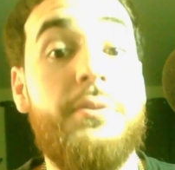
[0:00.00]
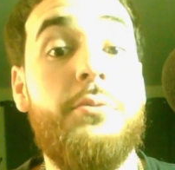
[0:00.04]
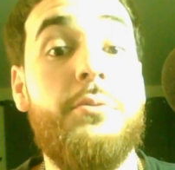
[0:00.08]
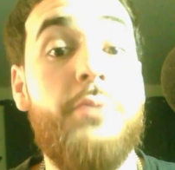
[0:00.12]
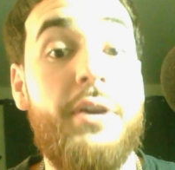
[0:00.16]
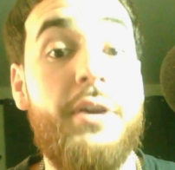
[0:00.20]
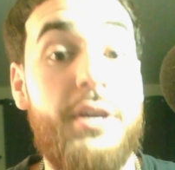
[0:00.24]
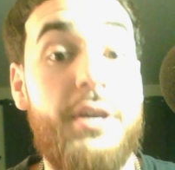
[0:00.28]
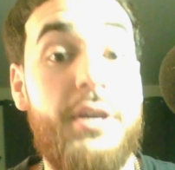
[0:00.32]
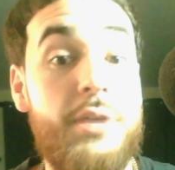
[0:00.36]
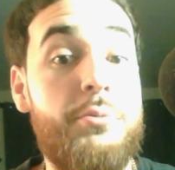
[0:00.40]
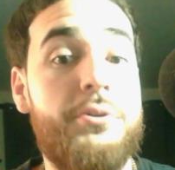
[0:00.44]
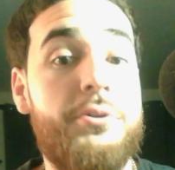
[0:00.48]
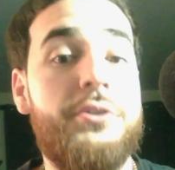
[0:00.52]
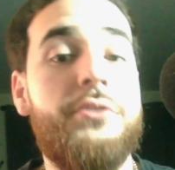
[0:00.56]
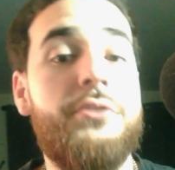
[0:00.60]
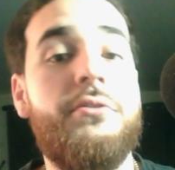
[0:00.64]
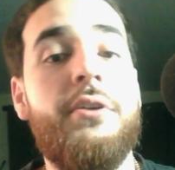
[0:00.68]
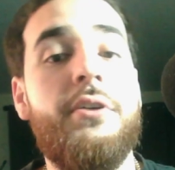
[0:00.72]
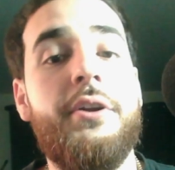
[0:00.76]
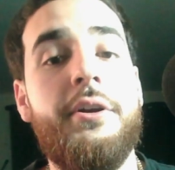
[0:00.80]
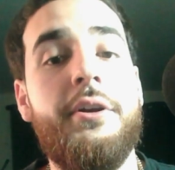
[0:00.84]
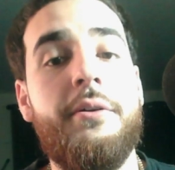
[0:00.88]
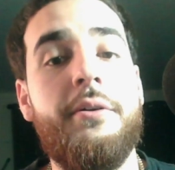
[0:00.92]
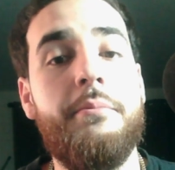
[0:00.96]
he wanted to
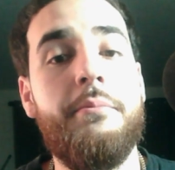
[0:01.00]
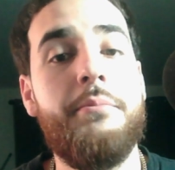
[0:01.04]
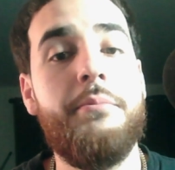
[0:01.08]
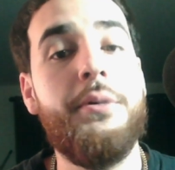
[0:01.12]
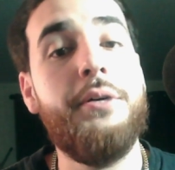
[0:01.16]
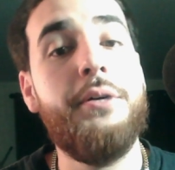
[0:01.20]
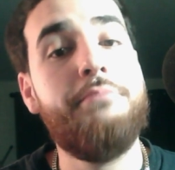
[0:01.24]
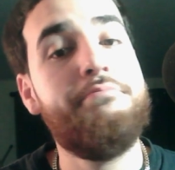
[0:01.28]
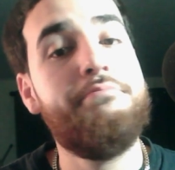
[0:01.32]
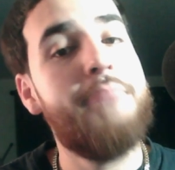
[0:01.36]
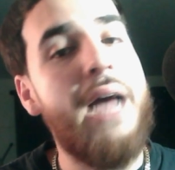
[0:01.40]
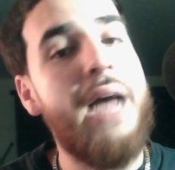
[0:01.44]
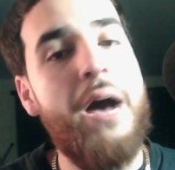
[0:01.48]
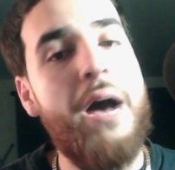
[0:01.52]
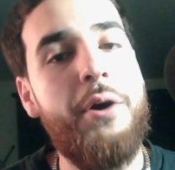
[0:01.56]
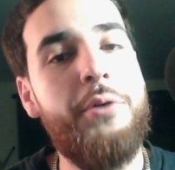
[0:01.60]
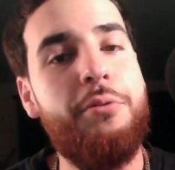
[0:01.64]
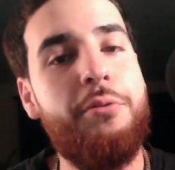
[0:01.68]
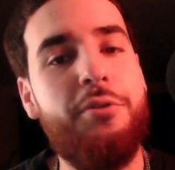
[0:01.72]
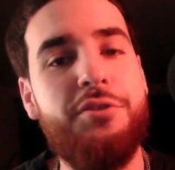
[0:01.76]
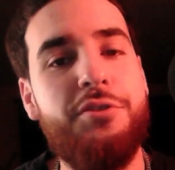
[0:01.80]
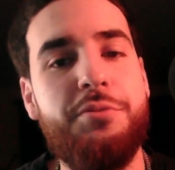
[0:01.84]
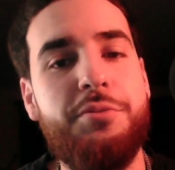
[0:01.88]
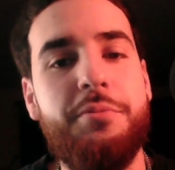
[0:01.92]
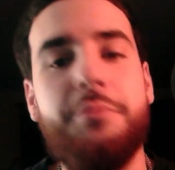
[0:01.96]
run it, but Howie
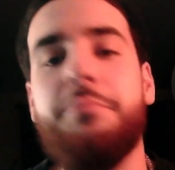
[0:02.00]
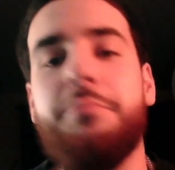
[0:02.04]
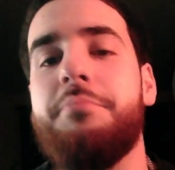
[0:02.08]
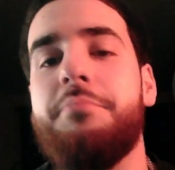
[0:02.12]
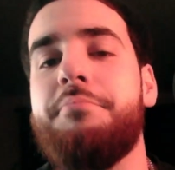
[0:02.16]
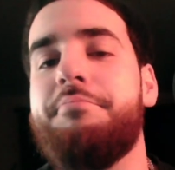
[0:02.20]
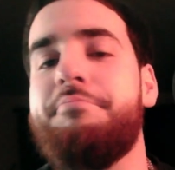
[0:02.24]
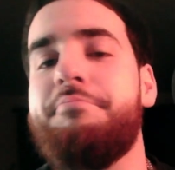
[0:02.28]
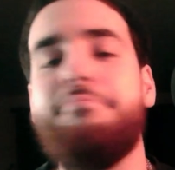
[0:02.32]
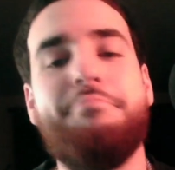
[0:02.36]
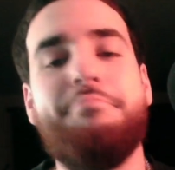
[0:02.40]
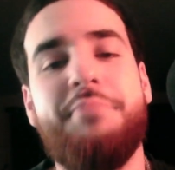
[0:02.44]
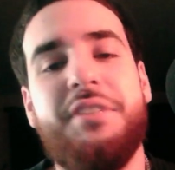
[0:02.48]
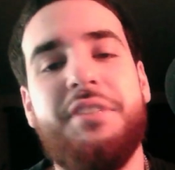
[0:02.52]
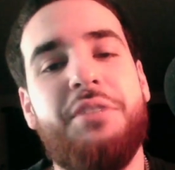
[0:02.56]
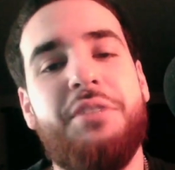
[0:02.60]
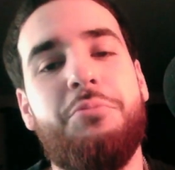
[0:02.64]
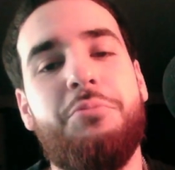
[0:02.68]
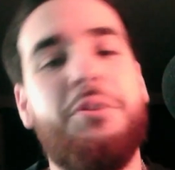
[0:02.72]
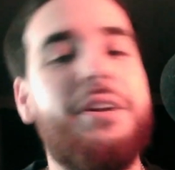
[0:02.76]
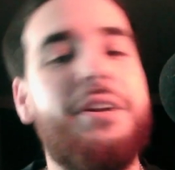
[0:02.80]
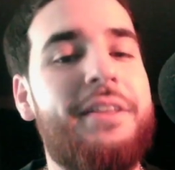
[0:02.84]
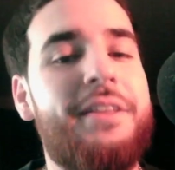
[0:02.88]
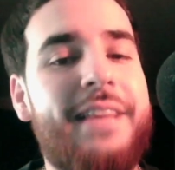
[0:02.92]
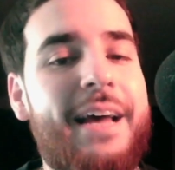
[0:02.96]
Roseman didn't
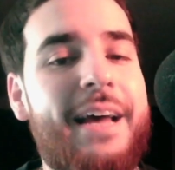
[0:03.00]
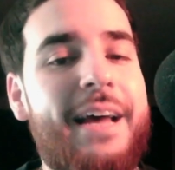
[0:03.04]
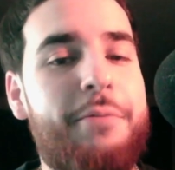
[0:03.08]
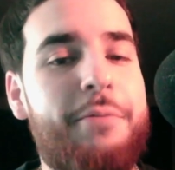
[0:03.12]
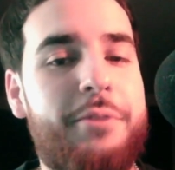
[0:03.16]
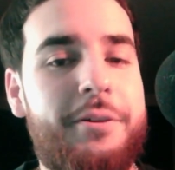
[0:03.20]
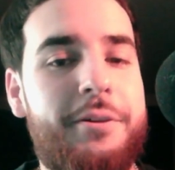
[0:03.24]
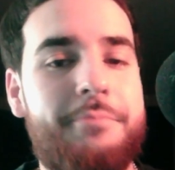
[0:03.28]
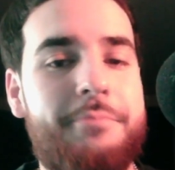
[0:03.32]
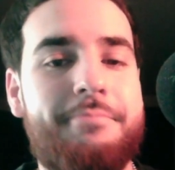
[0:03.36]
want it that way.